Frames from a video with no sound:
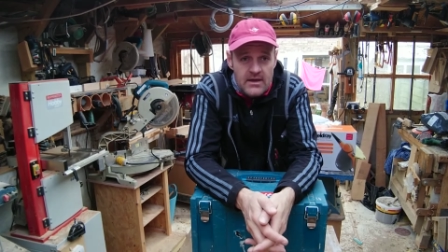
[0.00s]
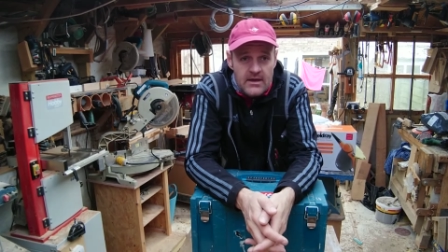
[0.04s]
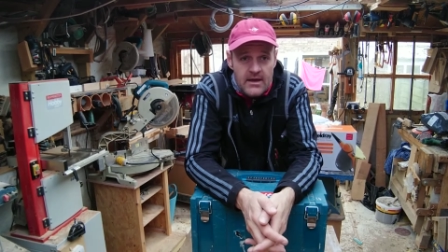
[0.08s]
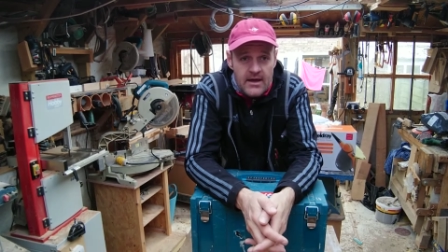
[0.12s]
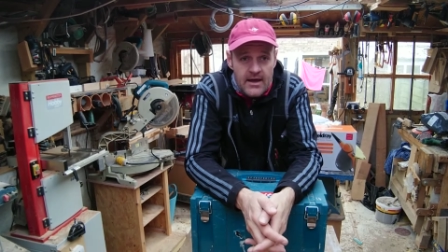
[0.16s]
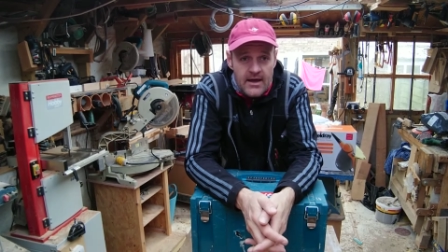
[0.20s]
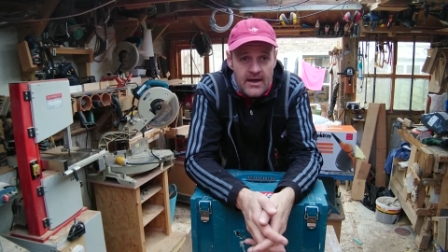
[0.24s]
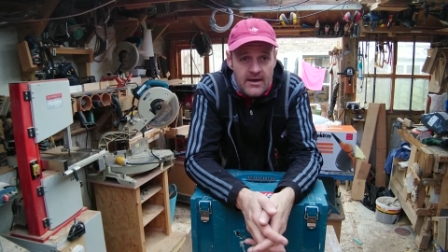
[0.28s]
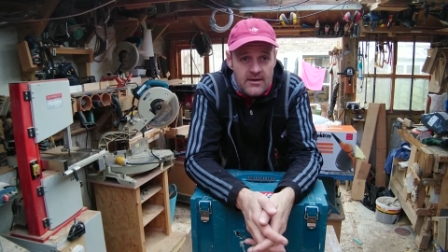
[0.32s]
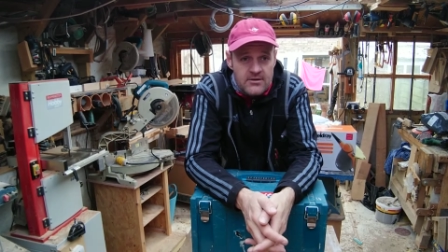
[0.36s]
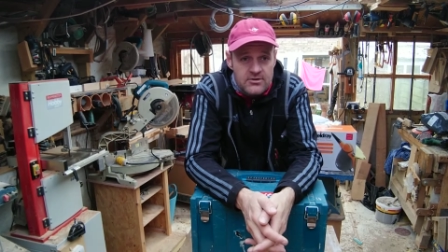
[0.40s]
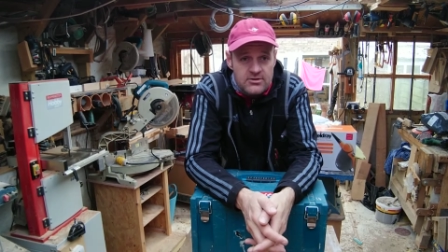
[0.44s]

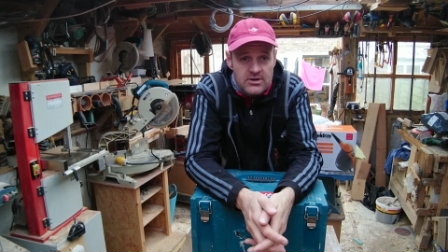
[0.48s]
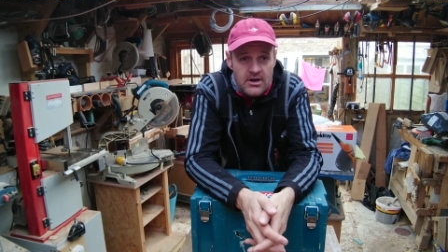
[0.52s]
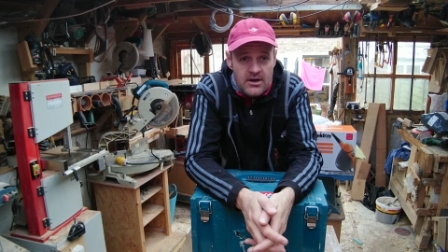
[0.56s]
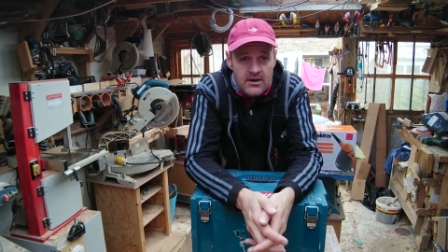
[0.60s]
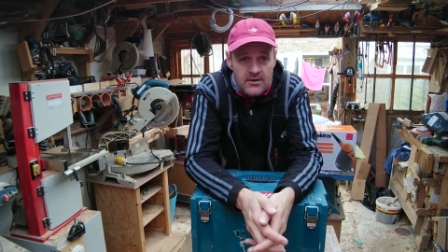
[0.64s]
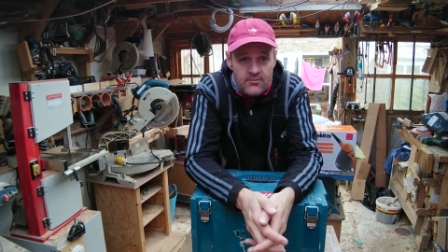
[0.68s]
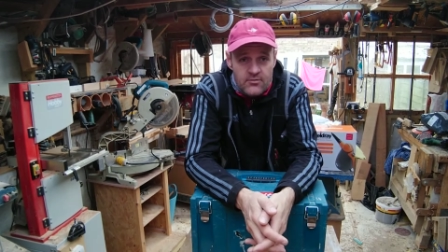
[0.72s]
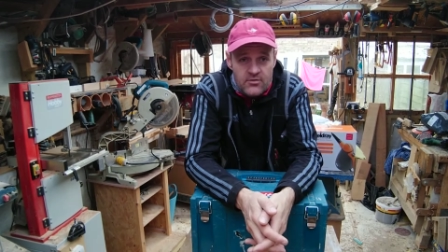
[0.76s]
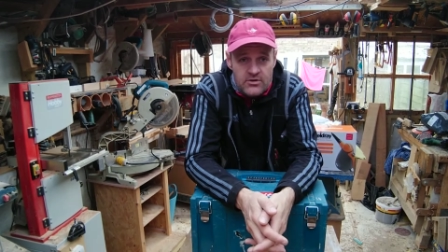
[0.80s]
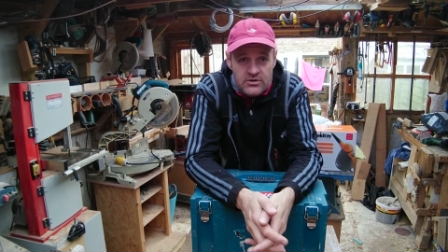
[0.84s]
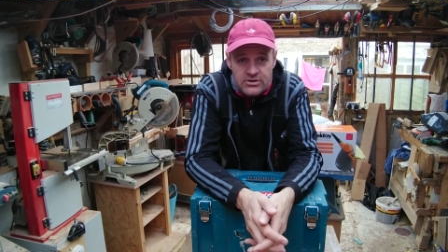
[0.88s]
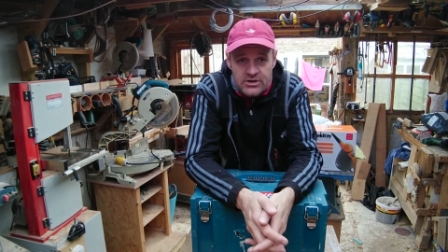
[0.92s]
and showing
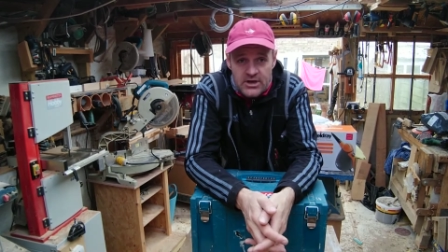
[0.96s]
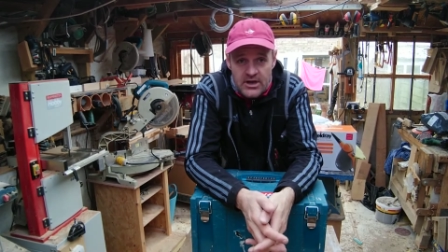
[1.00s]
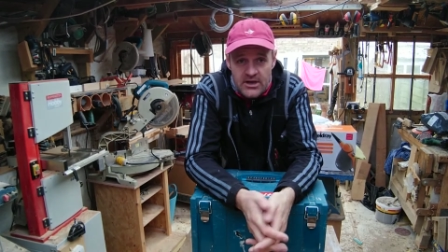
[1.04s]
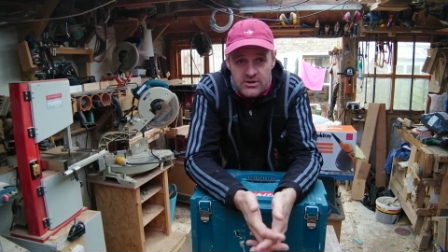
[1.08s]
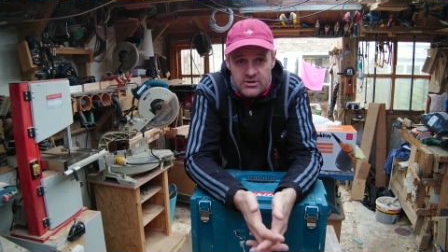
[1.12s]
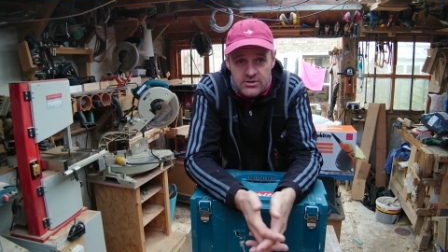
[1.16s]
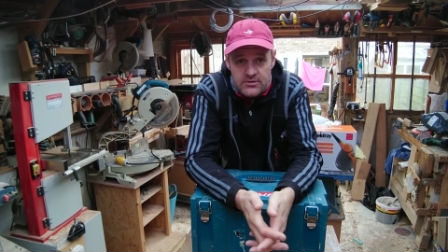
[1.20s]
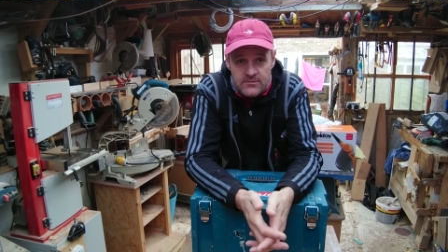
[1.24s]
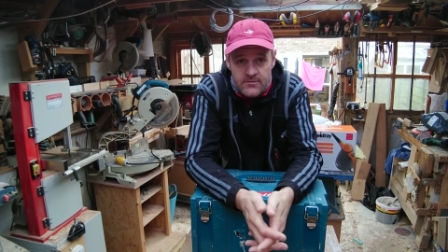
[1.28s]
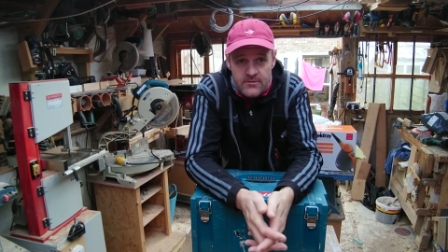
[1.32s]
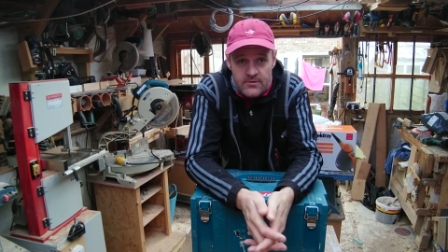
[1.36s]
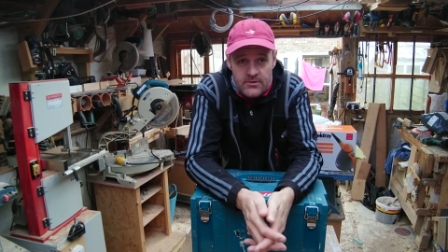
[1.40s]

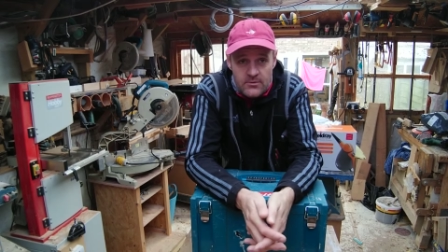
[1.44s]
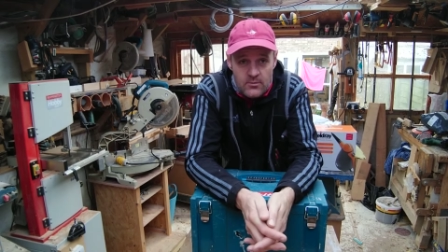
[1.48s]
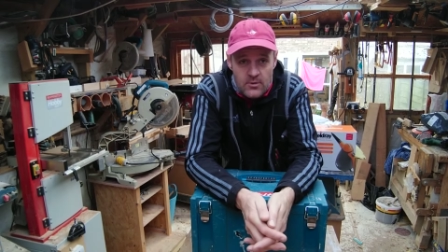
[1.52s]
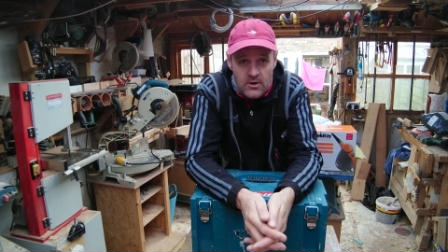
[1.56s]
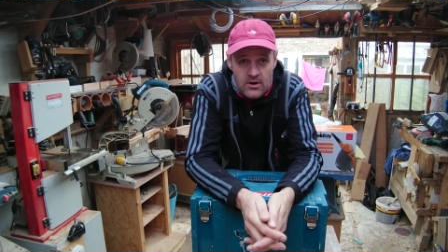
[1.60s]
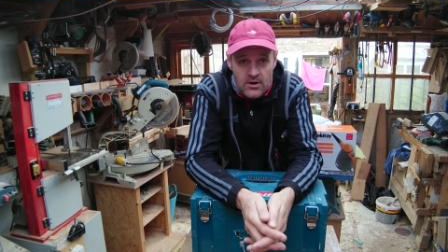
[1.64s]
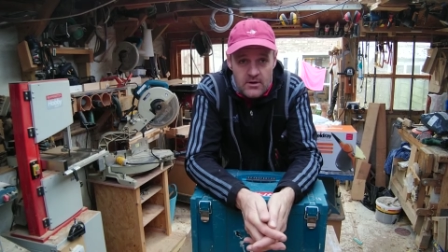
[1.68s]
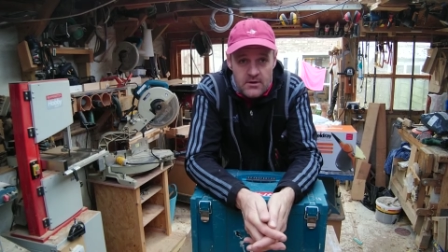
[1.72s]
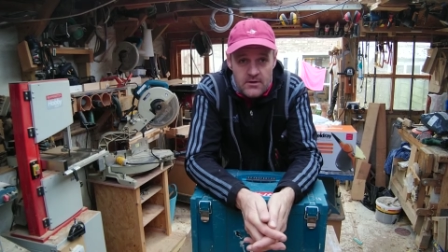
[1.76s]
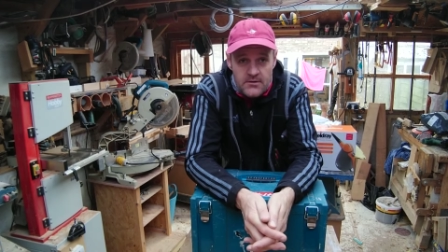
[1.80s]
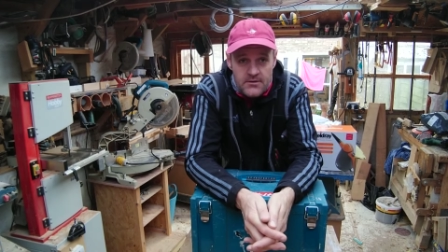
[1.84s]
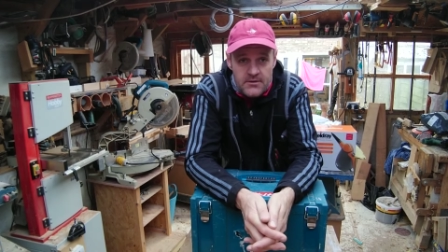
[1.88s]
appreciation for the
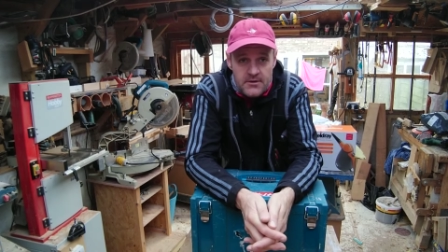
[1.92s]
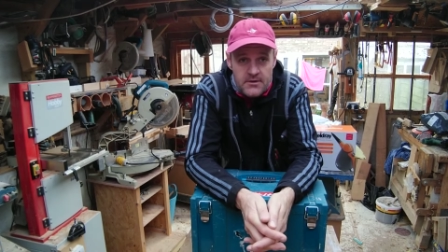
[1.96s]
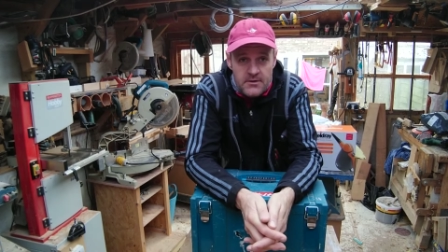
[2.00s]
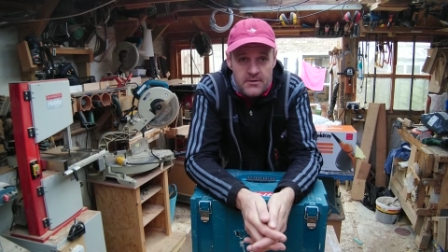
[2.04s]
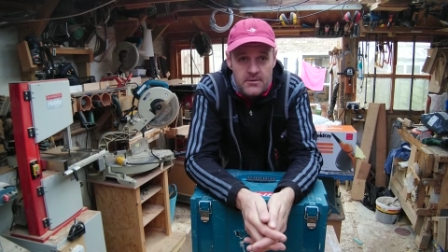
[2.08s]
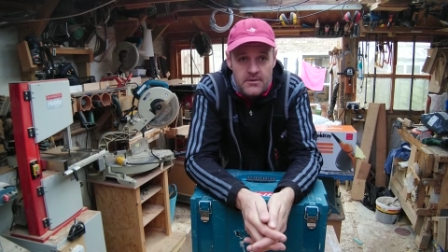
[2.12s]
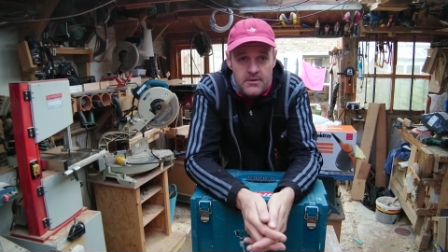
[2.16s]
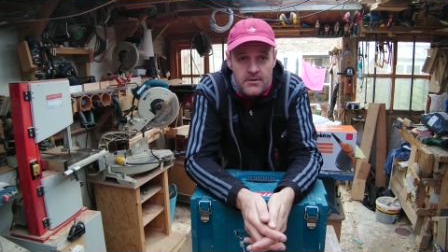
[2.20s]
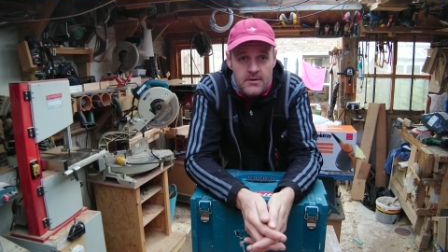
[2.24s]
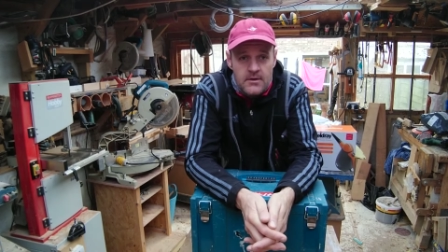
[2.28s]
work I do.